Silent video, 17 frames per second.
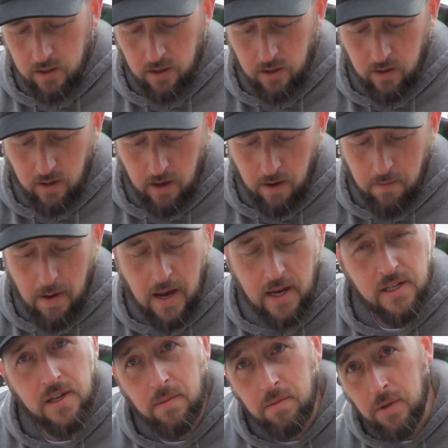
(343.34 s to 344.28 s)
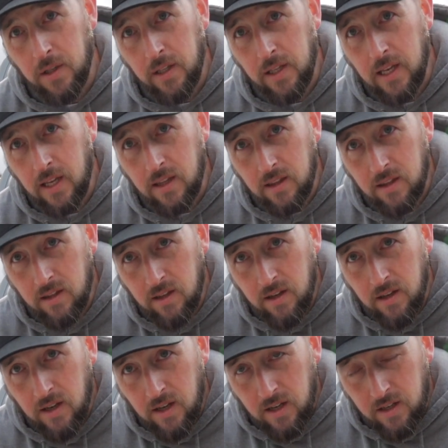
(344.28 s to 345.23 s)
sure that I match up the length
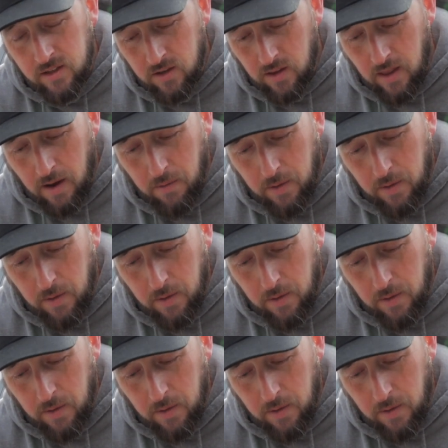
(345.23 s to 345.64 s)
so that